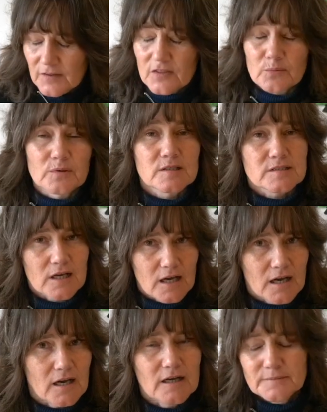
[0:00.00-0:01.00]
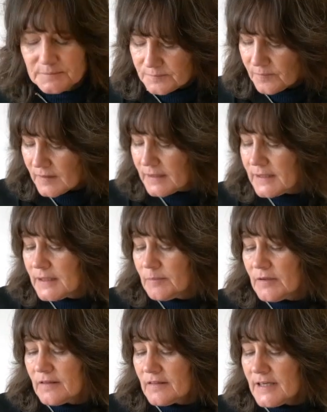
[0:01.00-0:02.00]
the word uh,
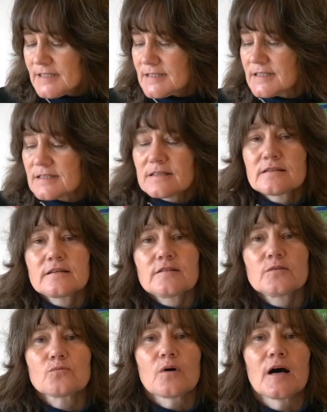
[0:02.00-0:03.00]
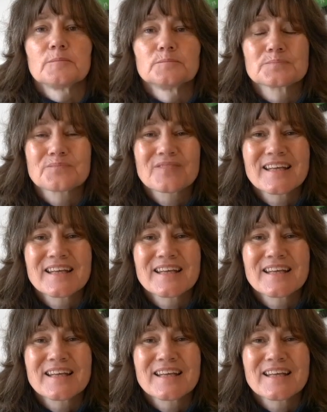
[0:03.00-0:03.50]
but this is another one.